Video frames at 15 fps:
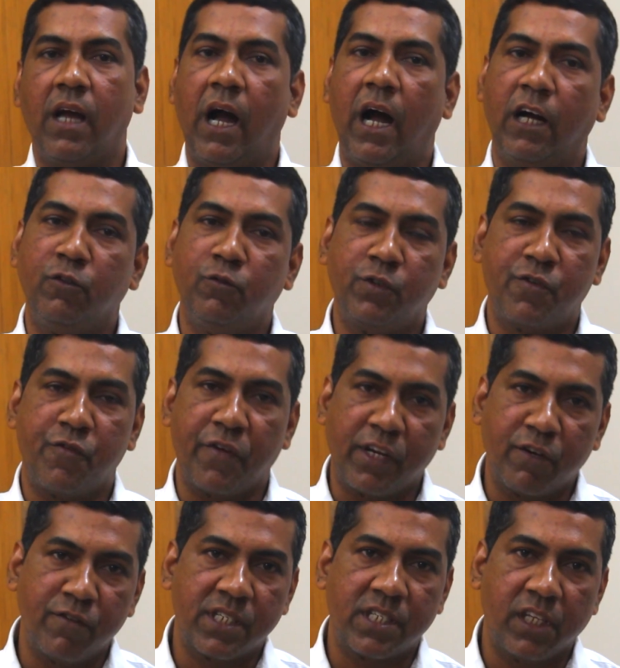I would
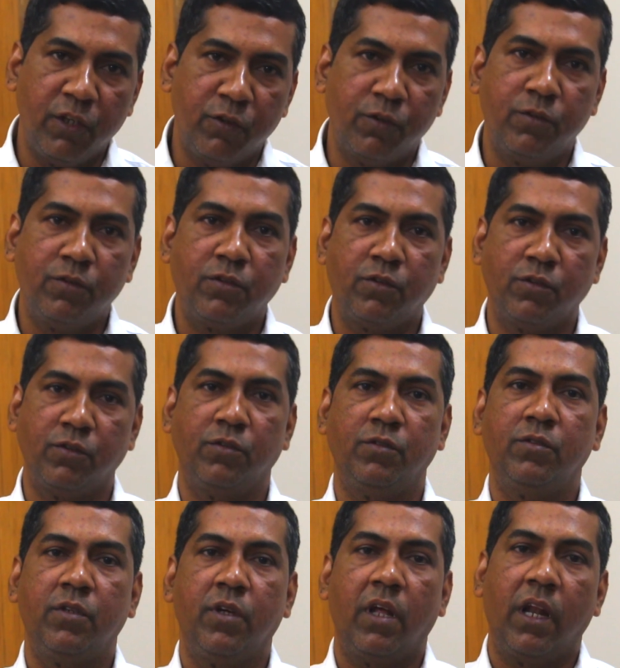request you to
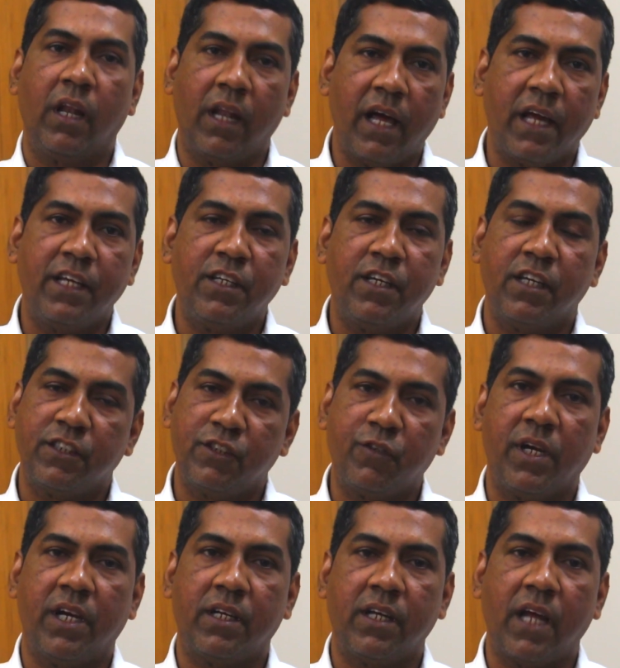like,
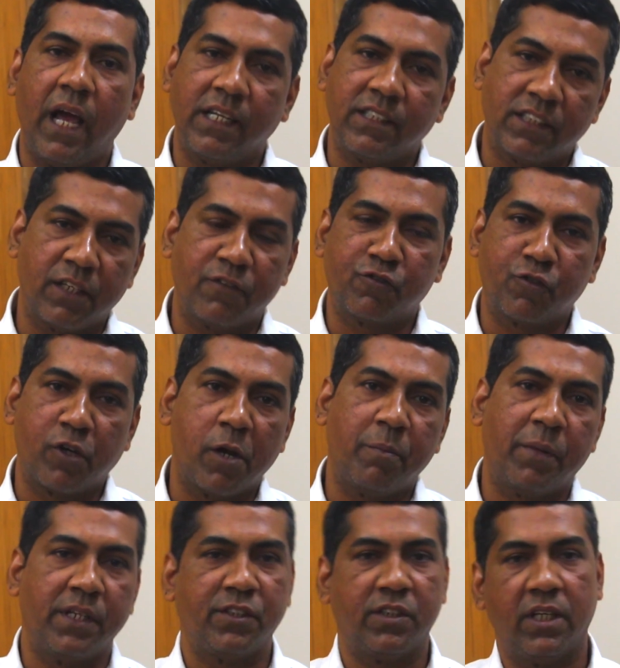share and subscribe
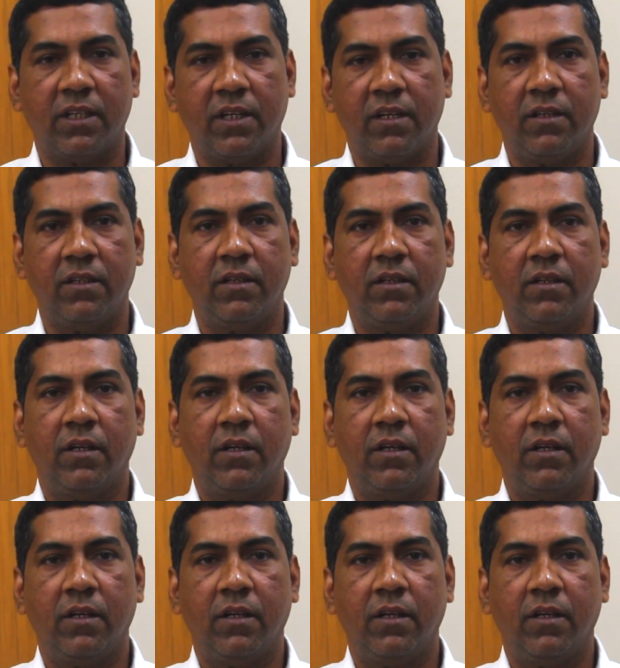my channel.